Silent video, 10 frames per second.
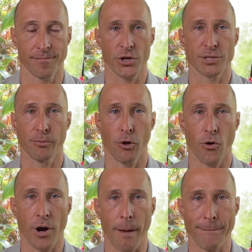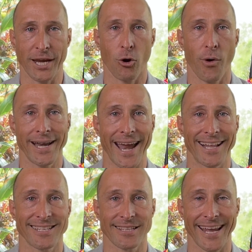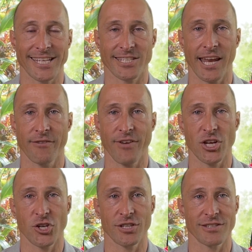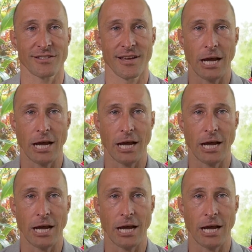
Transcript: Want to explore Bitcoin and its latest innovations?